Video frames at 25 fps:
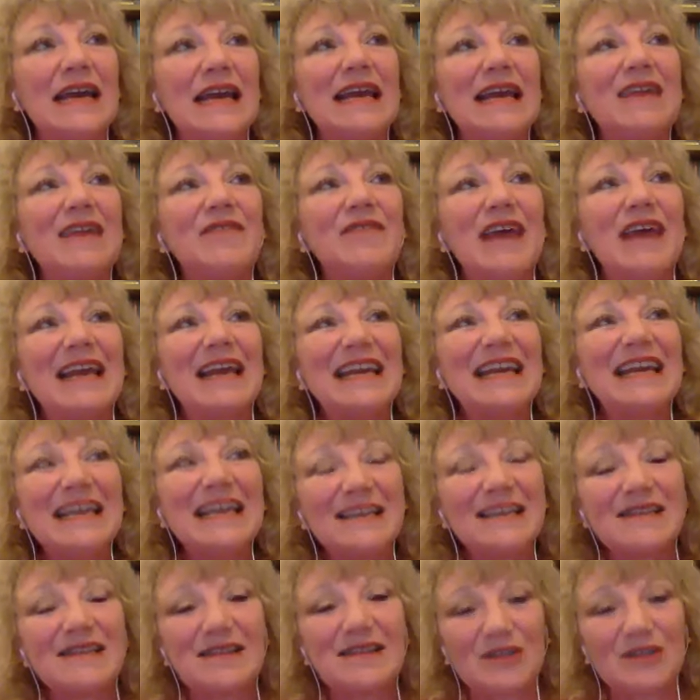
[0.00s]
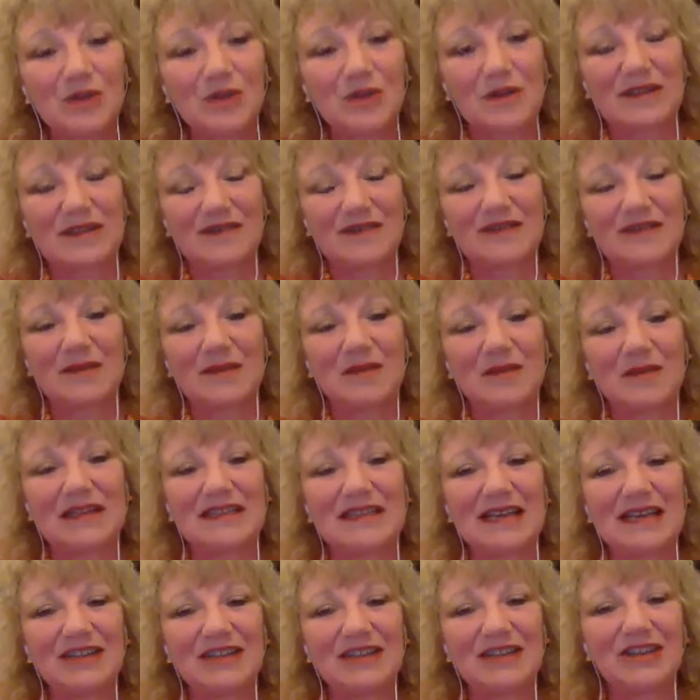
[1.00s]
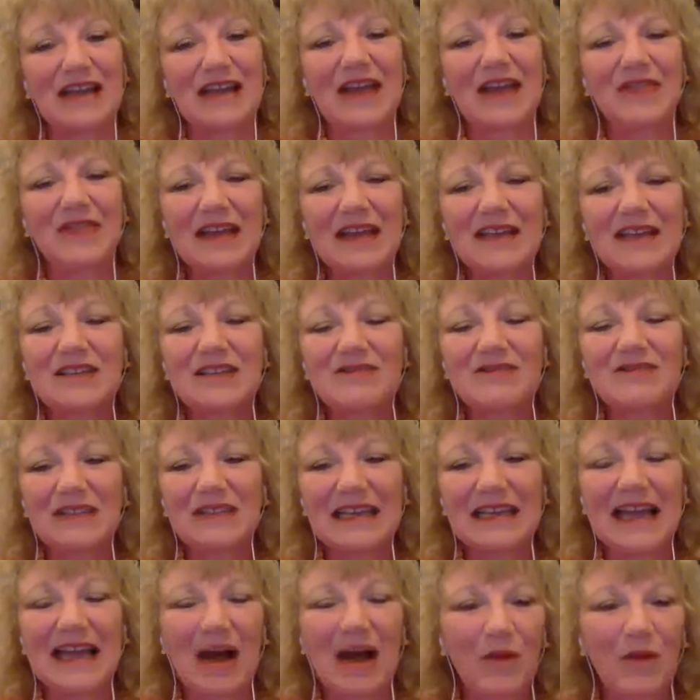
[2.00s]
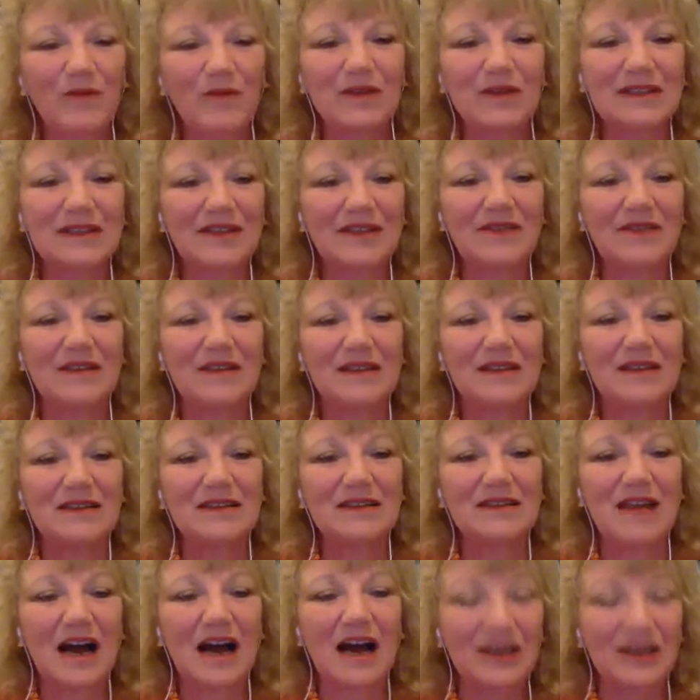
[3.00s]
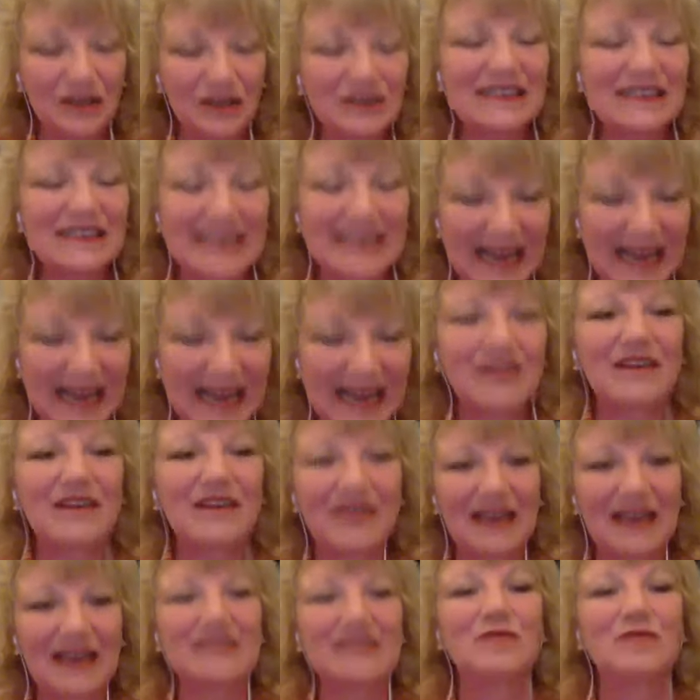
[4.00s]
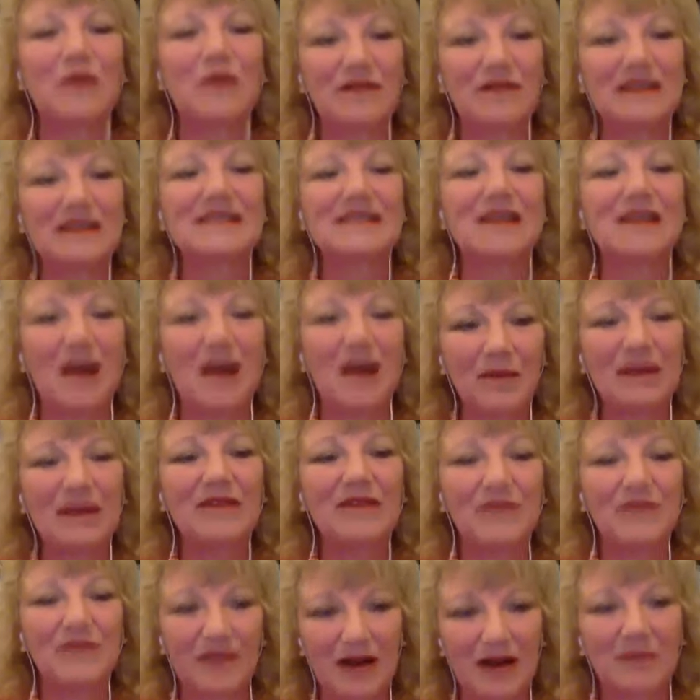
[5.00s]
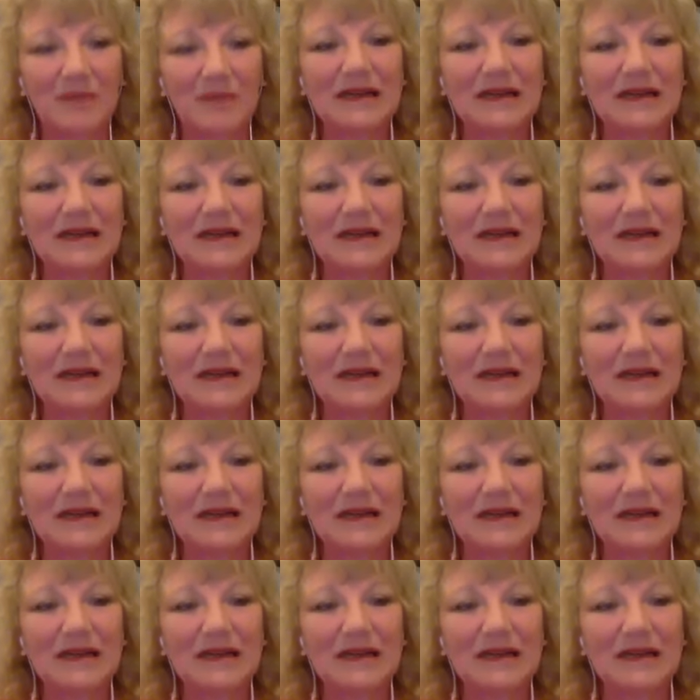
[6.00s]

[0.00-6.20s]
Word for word: if that is the source of some of the tension, I think it's really helpful to, to understand that that's where it's coming from.